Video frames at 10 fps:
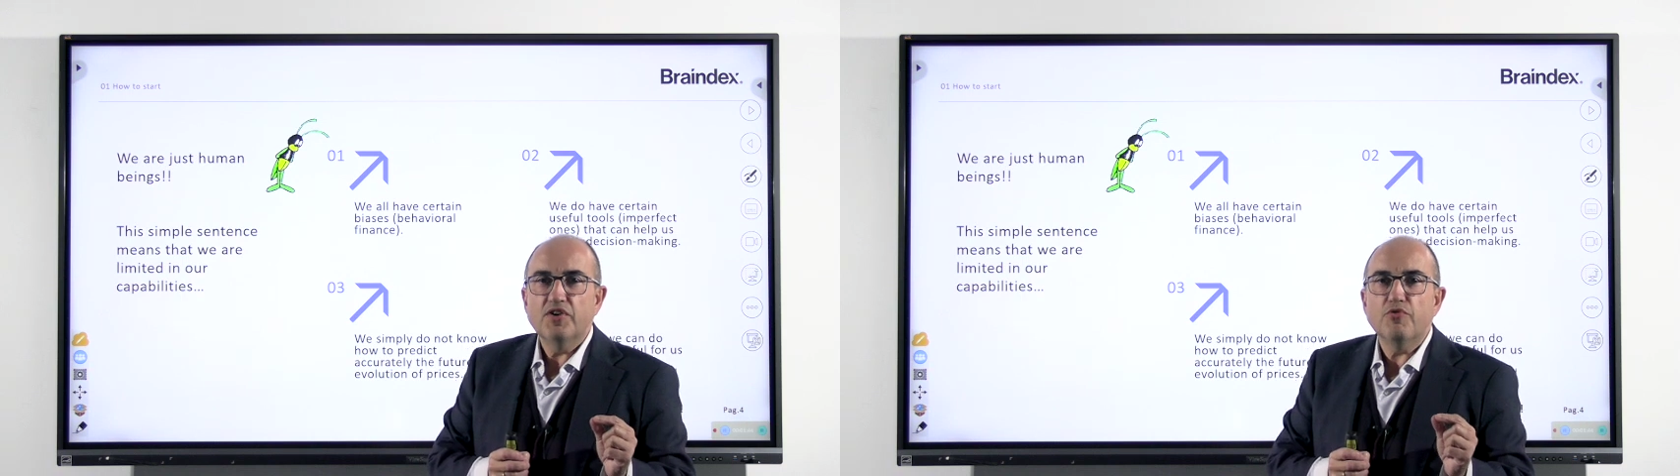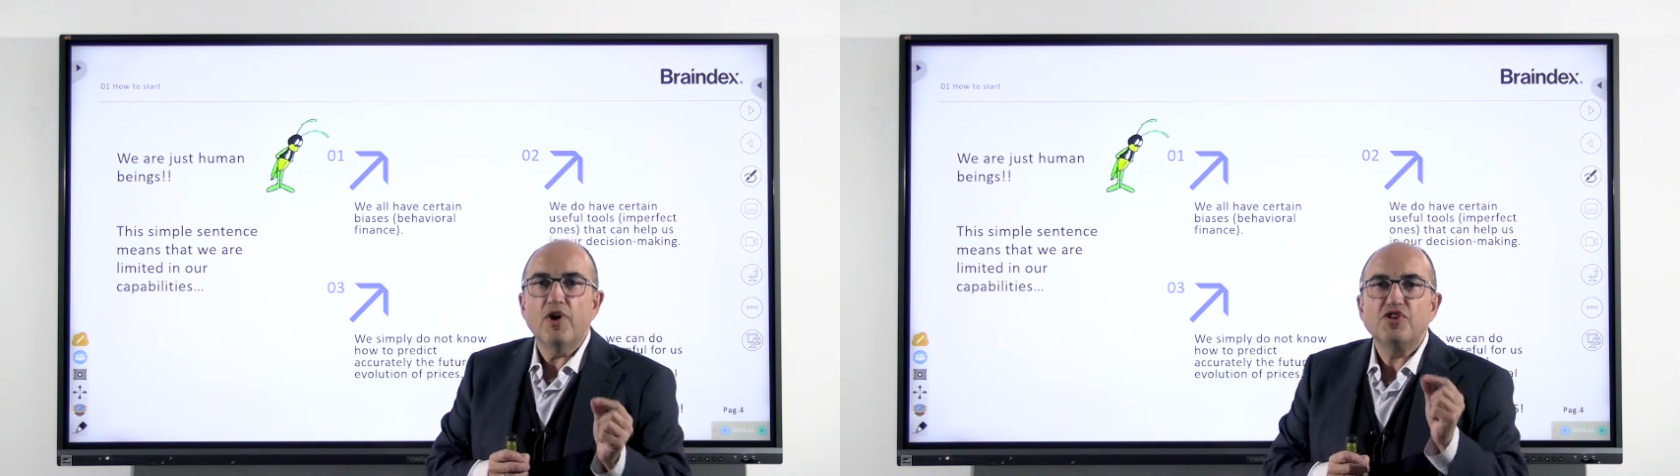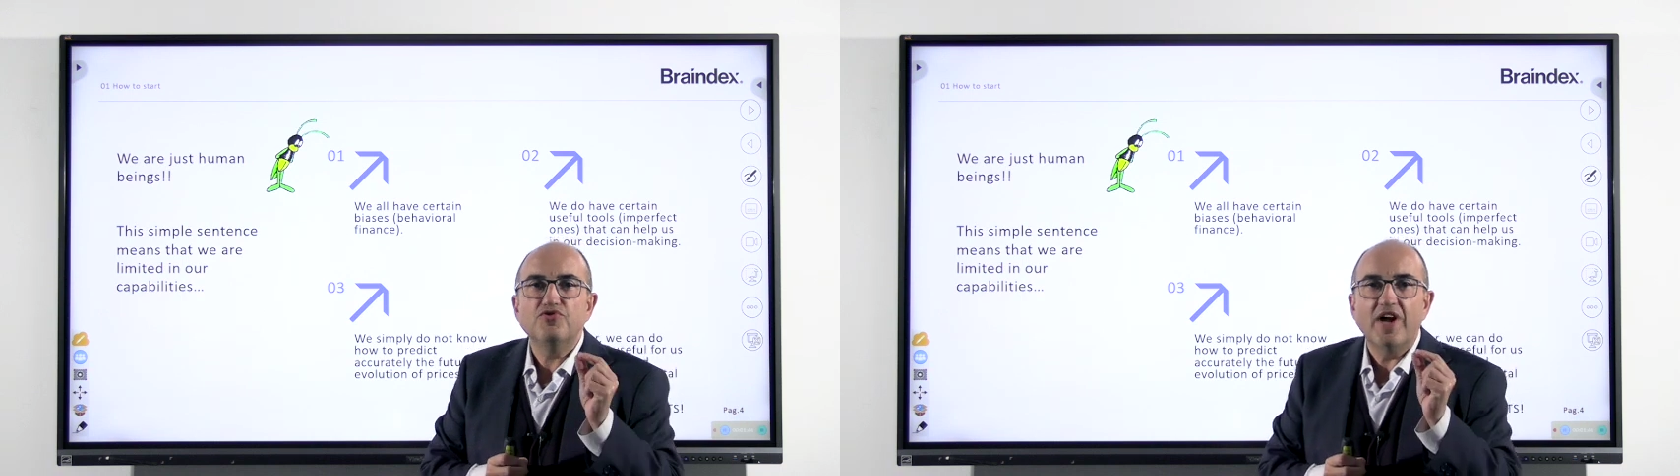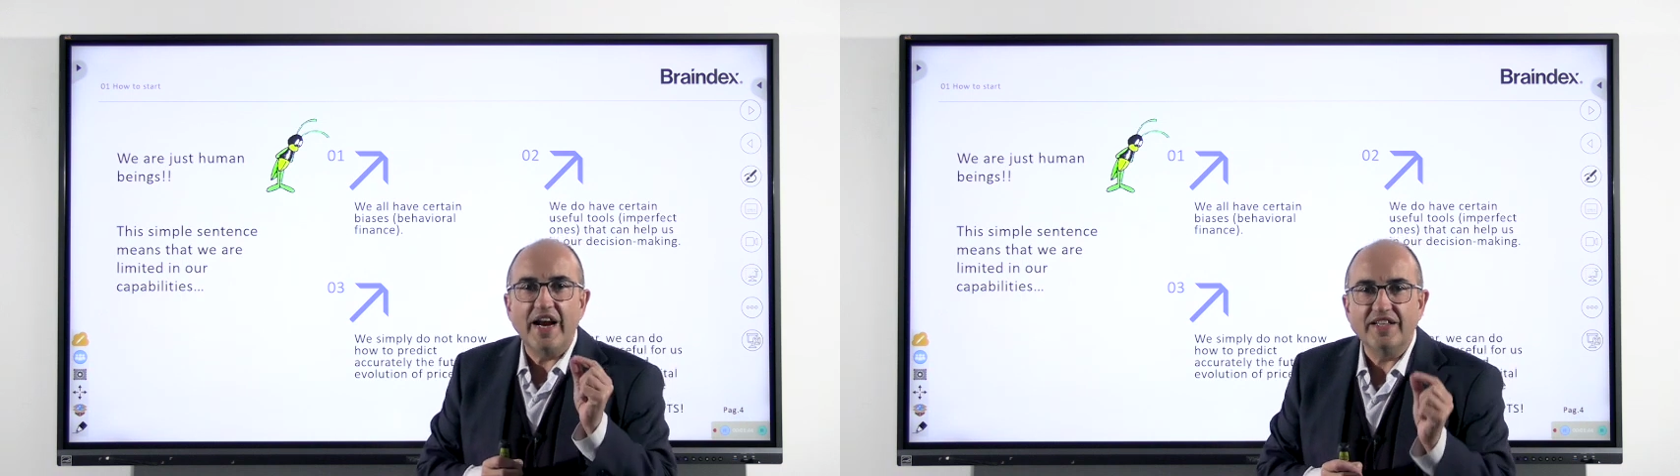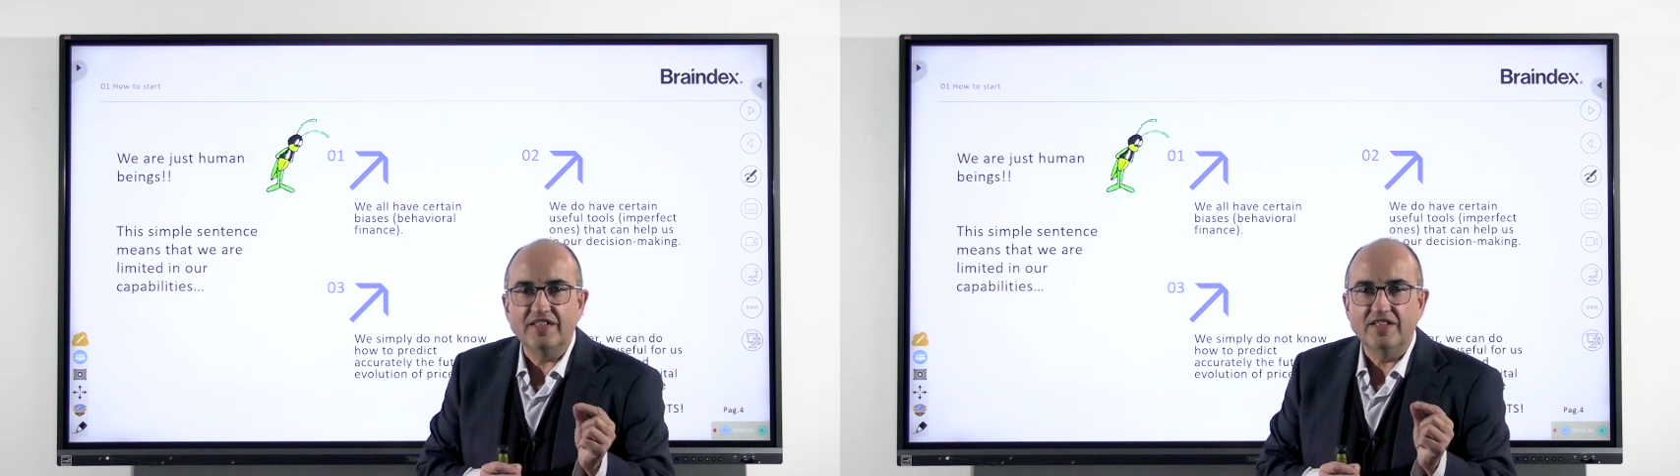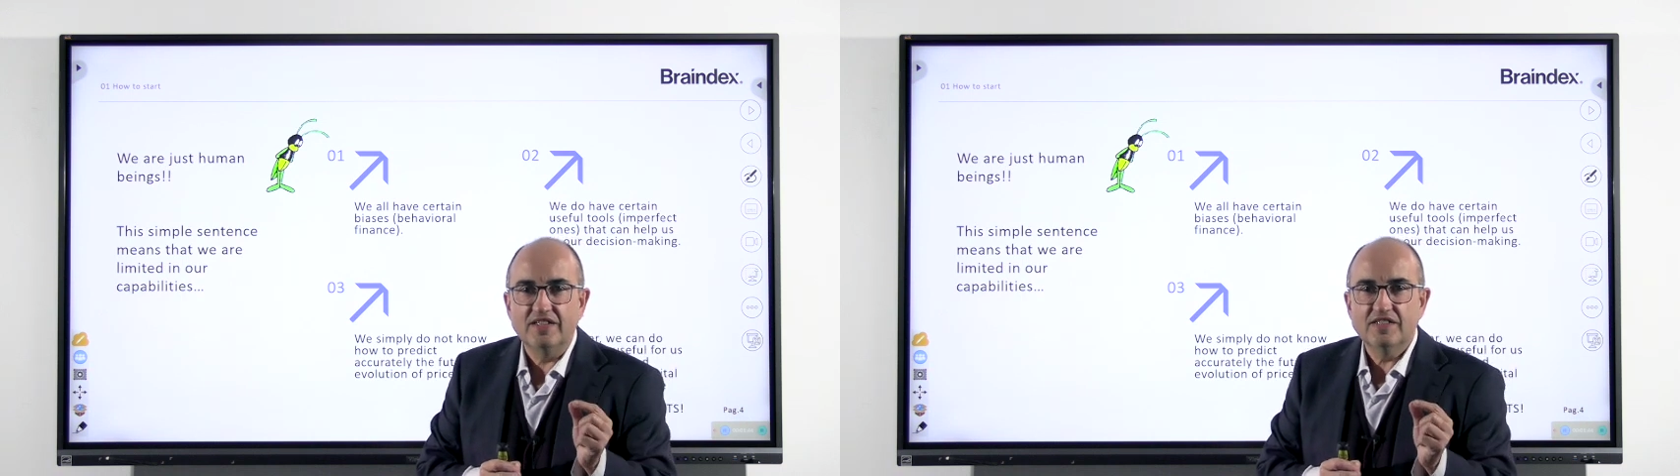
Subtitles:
irrationality,